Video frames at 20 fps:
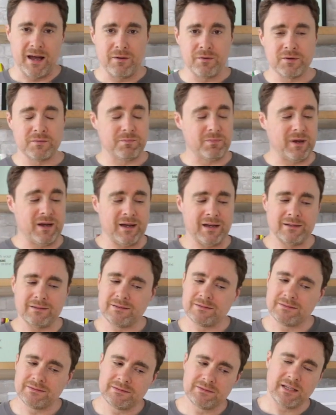
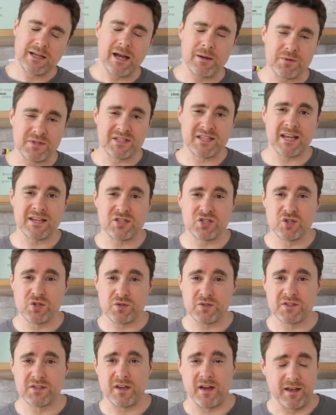would test
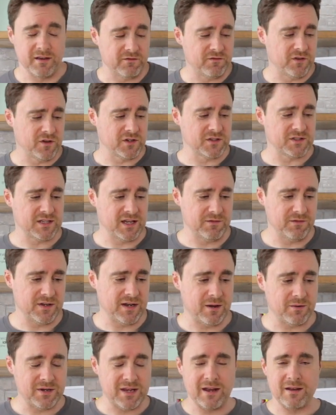your site first, David.
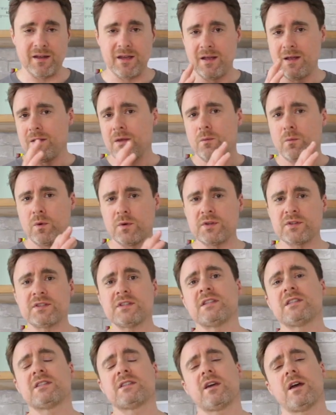I would get, what does
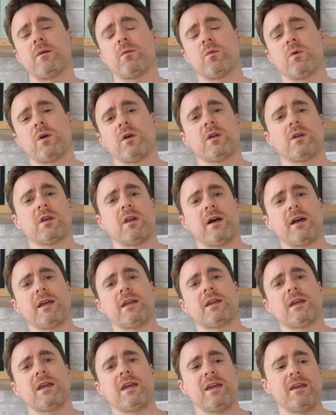this site work
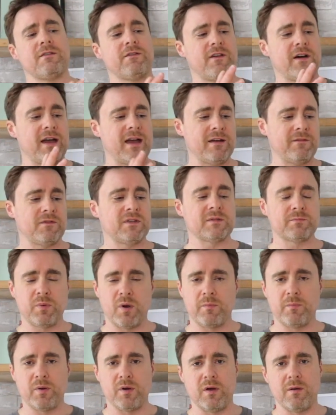like if I have this
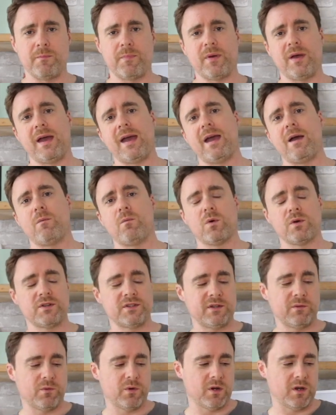pop-up, and what
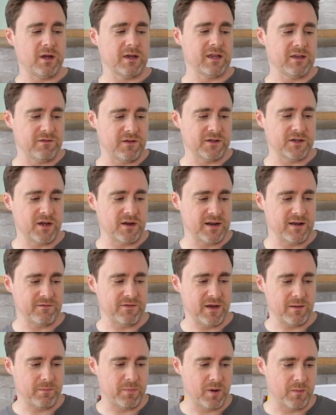does it work like if I don't
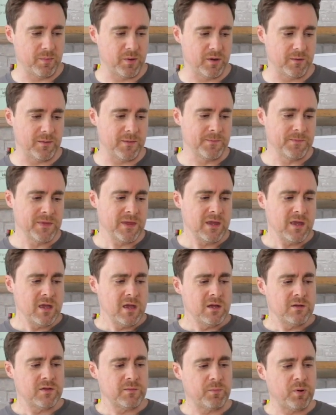have that pop-up?
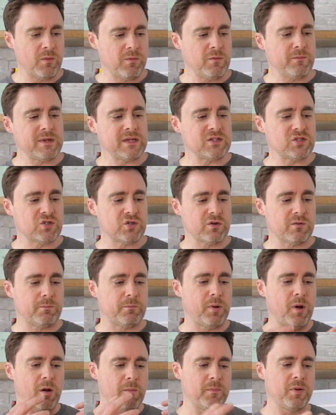The problem is your
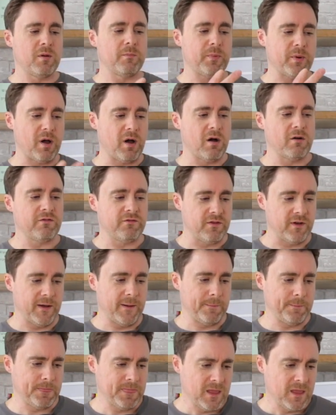pop-up offer,